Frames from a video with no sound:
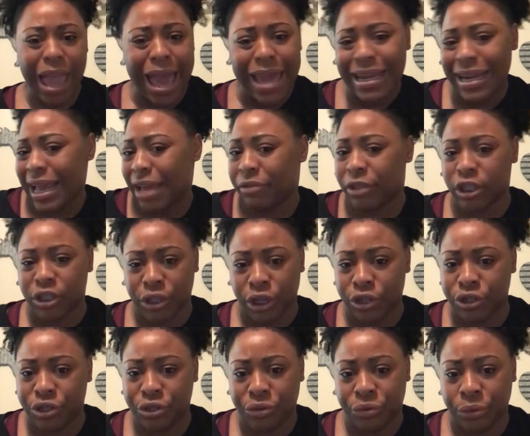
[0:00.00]
I didn't have to
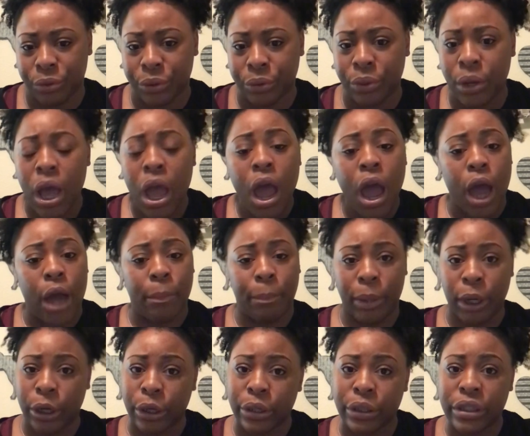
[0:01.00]
search through a
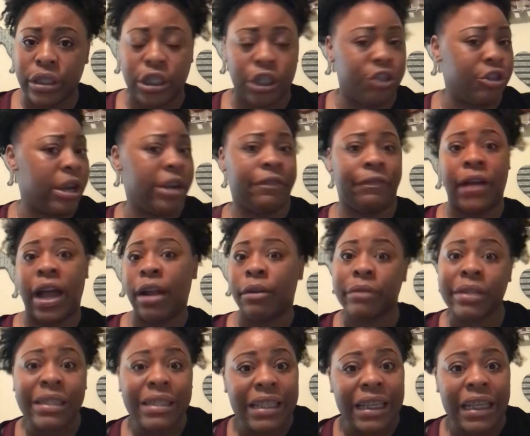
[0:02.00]
purse to try to
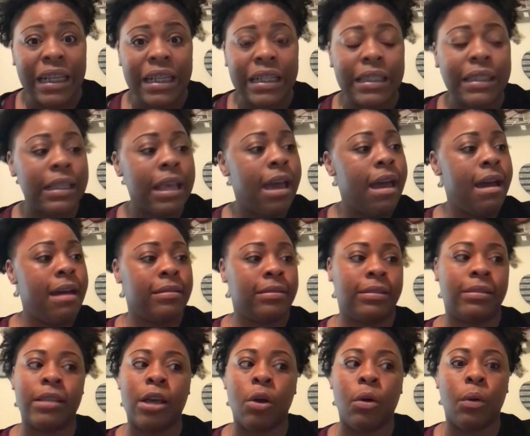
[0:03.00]
find receipts.
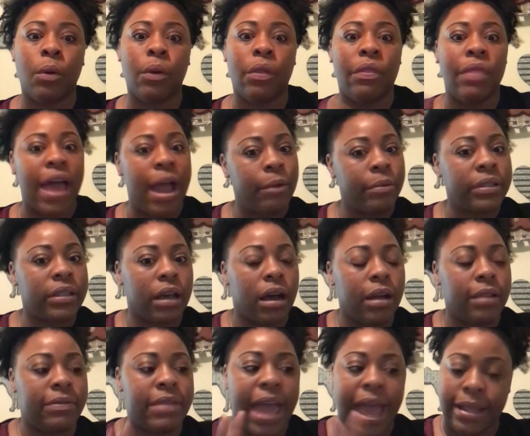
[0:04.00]
So
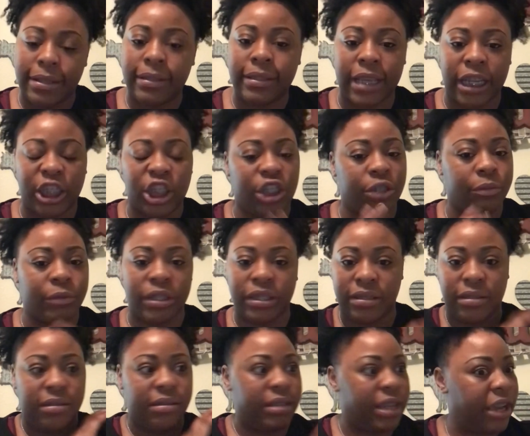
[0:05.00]
that section
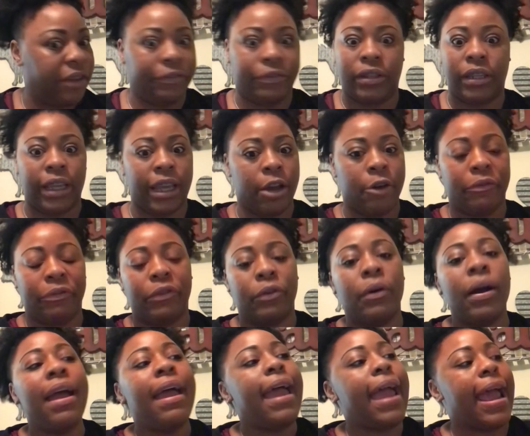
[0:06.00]
was definitely
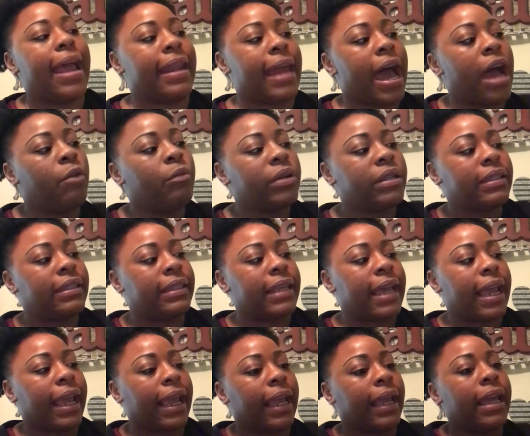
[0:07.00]
helpful. And I would
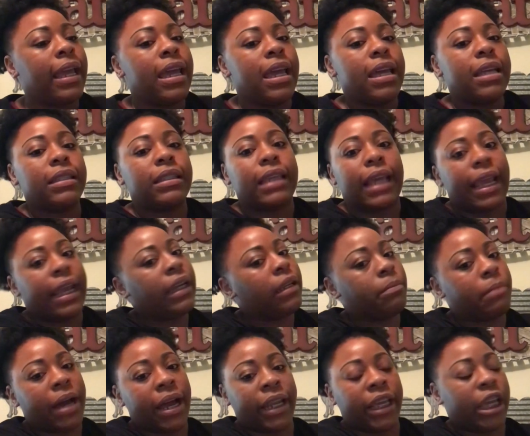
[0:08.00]
say to
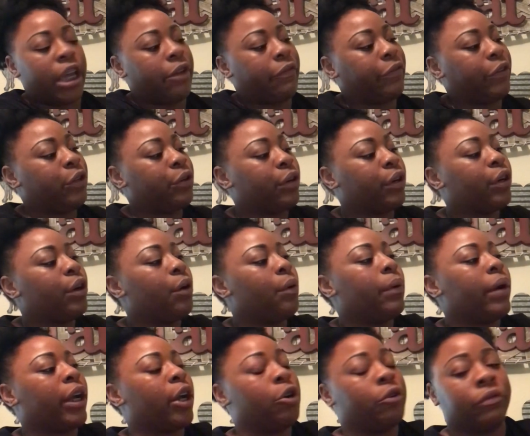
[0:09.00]
anybody, if you're
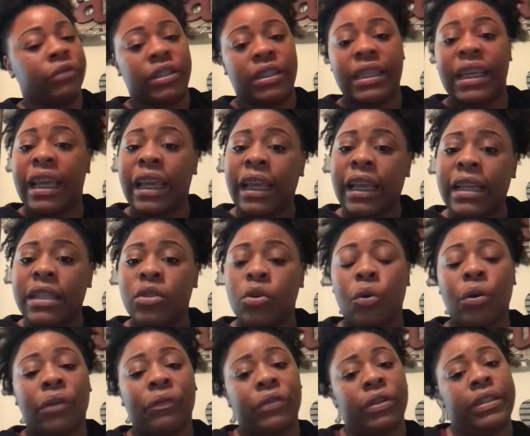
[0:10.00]
going overseas
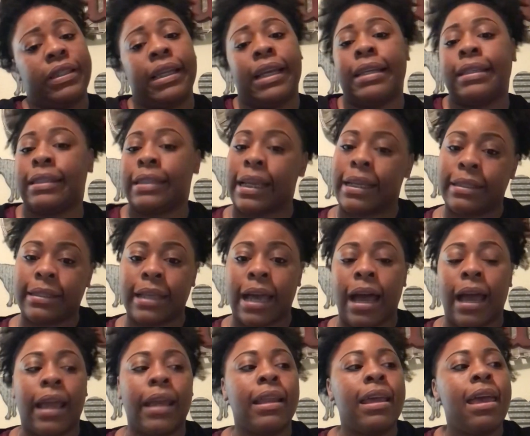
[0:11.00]
or if you're staying
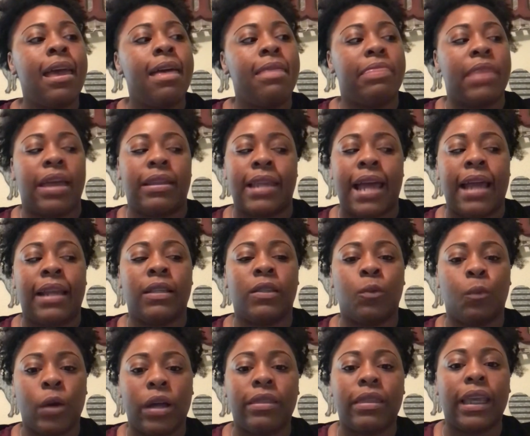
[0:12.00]
stateside, that
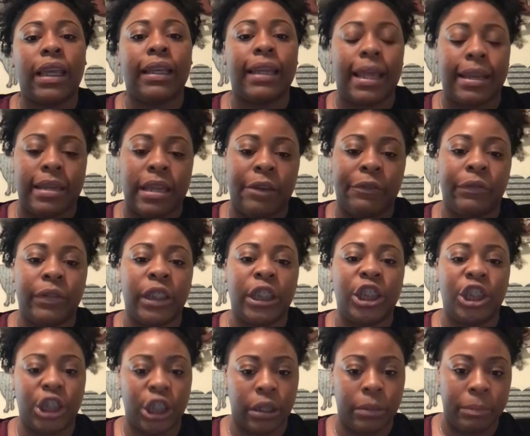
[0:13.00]
is one thing that definitely
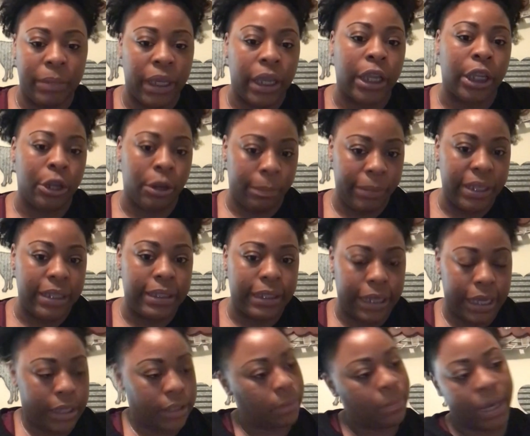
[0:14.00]
should be in your
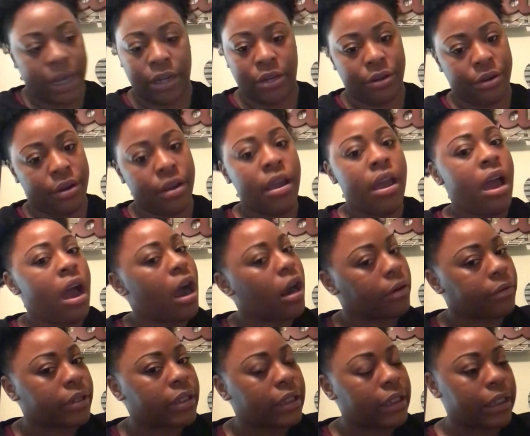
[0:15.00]
PCS binder,
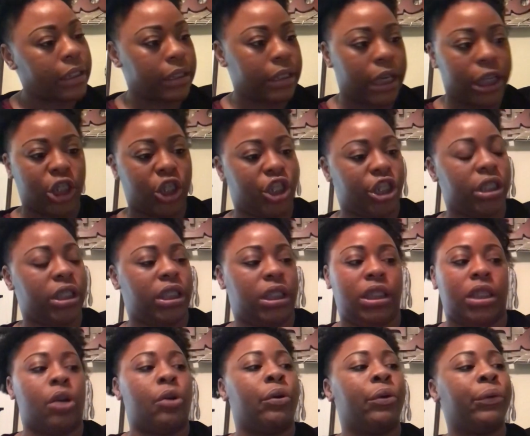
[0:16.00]
a receipt section.
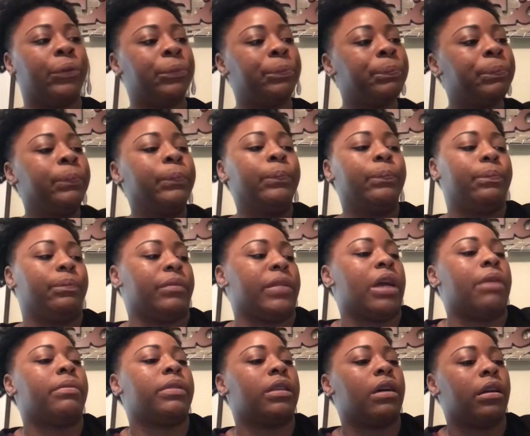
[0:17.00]
So
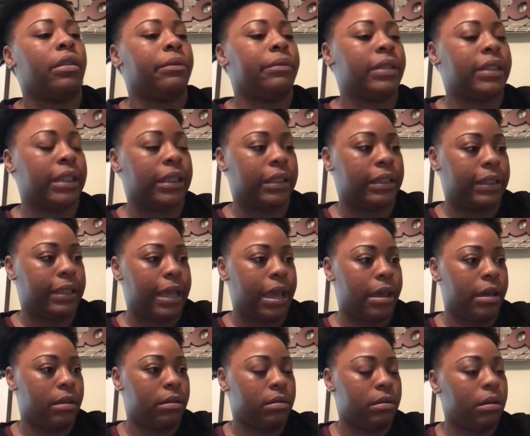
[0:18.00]
that was all the receipts
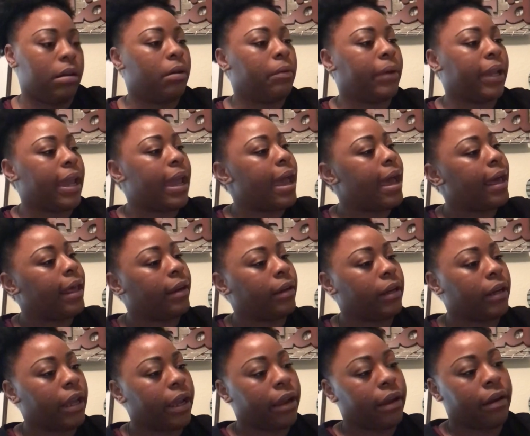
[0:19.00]
that we had
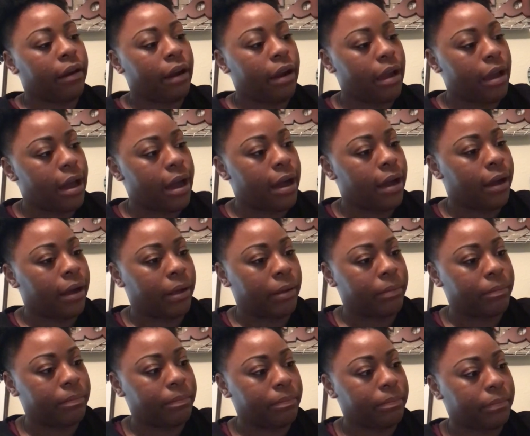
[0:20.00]
in there. I
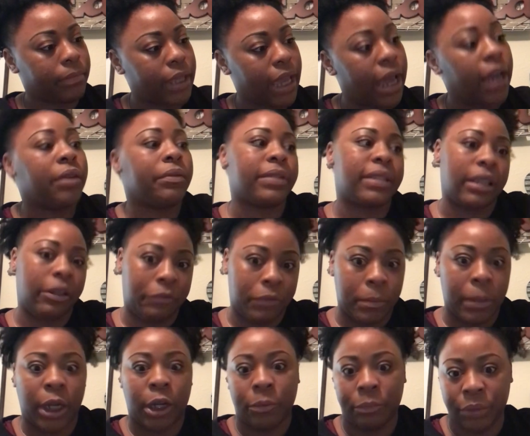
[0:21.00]
had a receipt
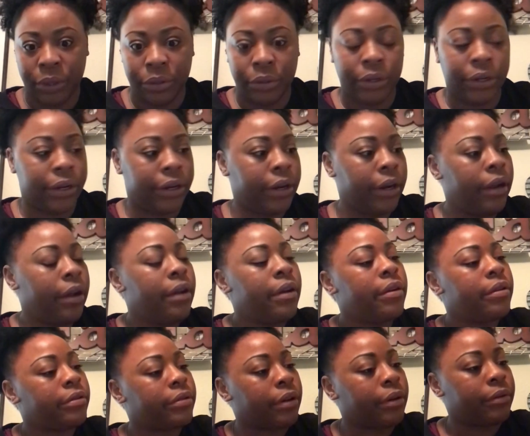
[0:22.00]
for my computer.
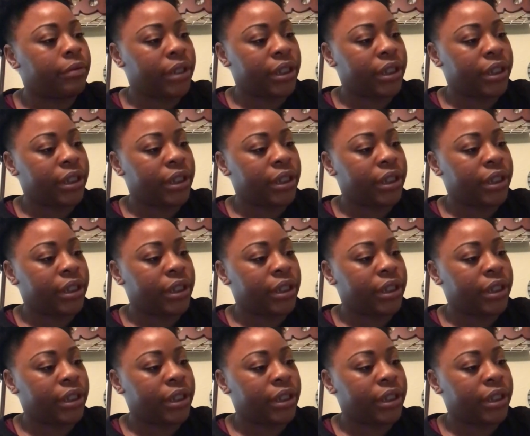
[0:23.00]
So